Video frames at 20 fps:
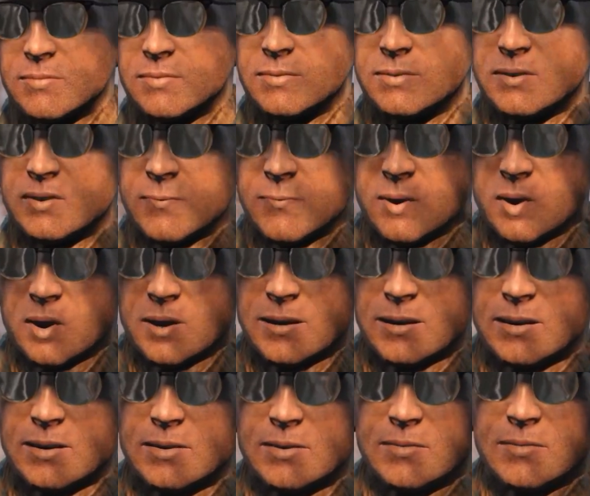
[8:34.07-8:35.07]
That's the
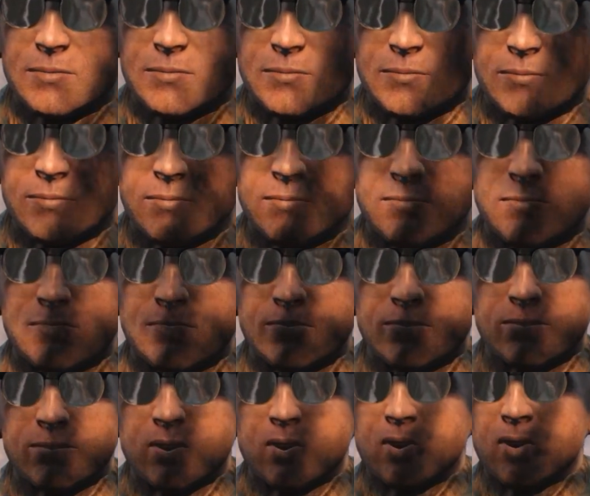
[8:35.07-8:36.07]
point.
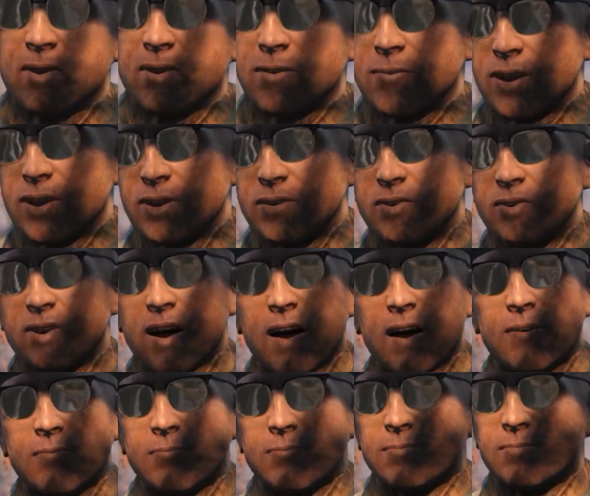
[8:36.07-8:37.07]
So, about the
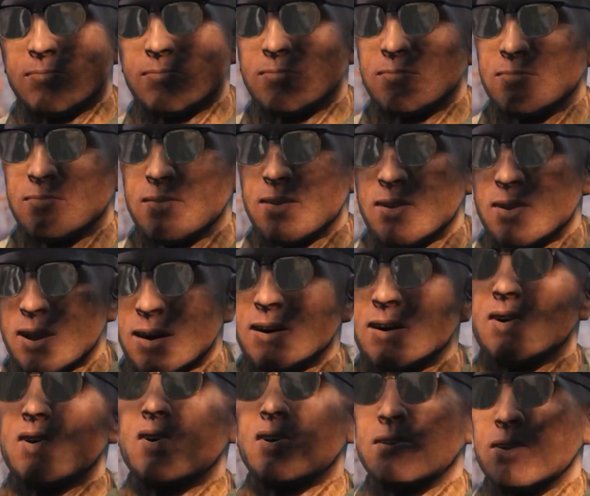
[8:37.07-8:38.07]
job. The
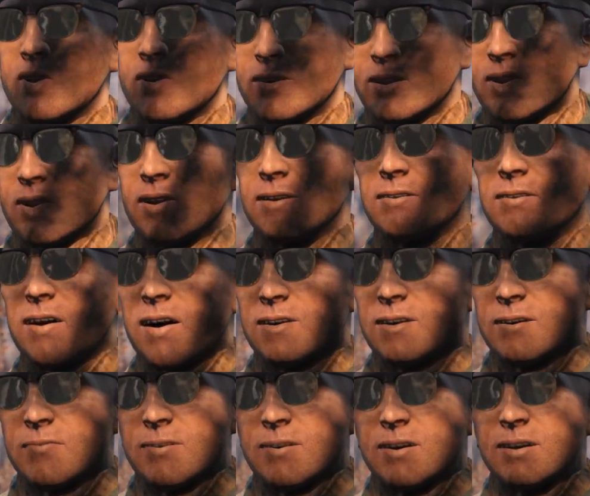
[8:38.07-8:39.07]
railroad's only
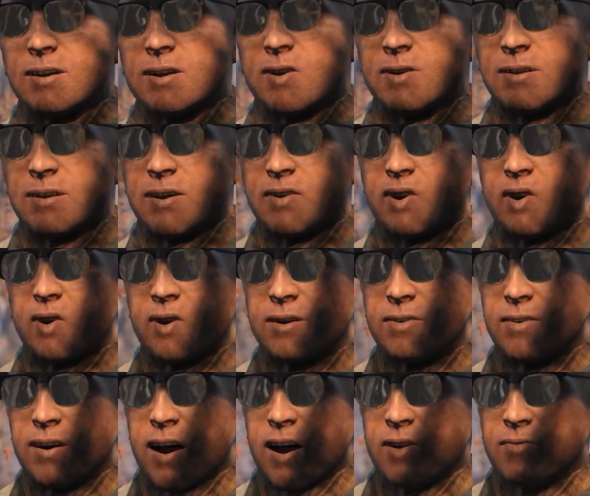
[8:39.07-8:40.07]
recently been using the old
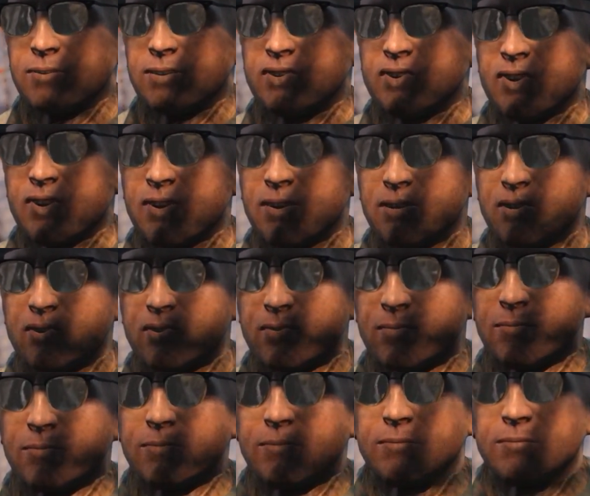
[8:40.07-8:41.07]
North Church.
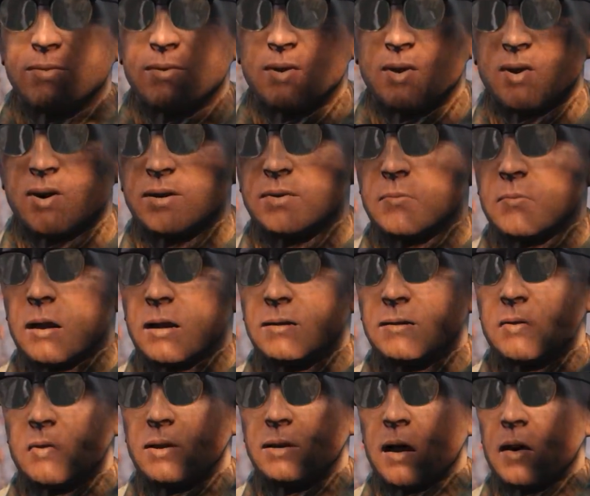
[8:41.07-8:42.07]
Our old
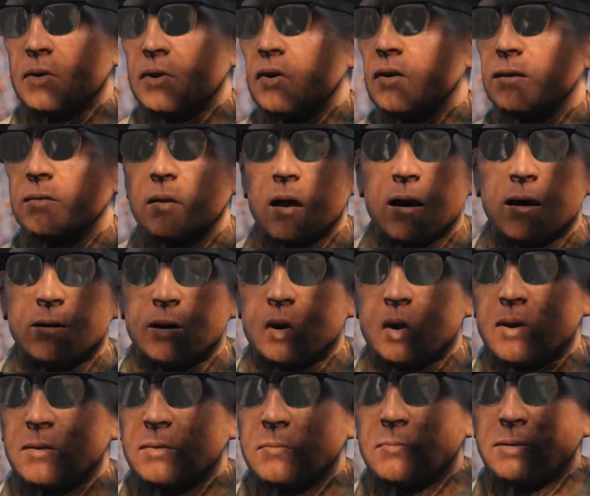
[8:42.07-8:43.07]
base was underneath the
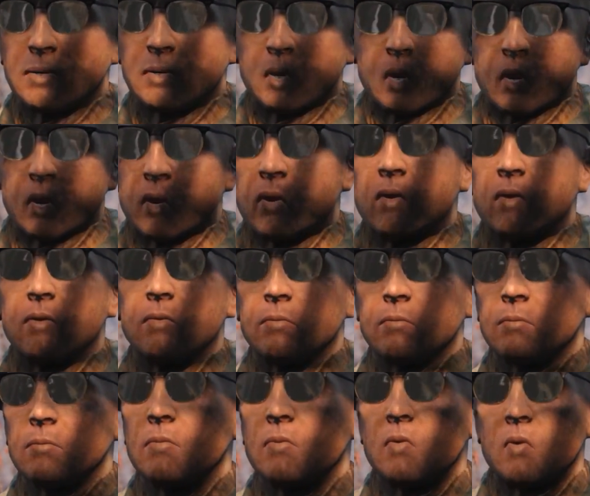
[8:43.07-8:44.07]
Slocum's Joe.
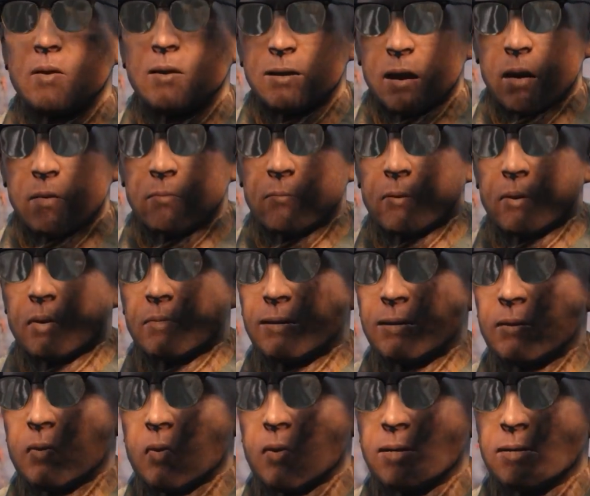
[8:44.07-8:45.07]
We had a pretty
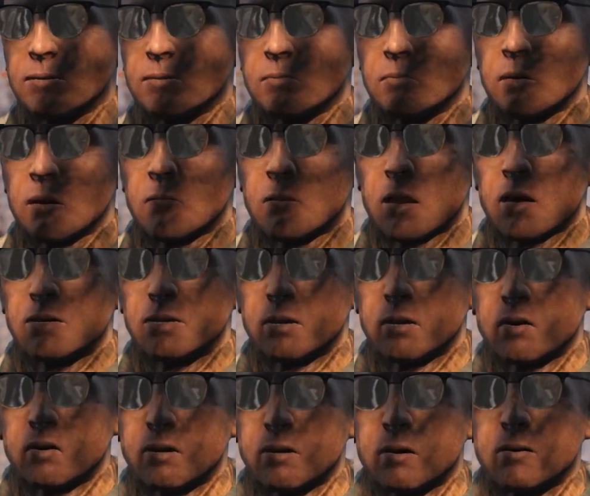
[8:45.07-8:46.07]
sweet setup
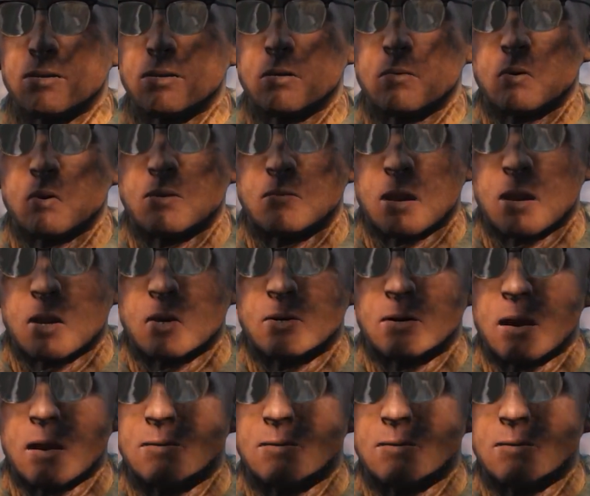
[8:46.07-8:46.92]
until the Institute found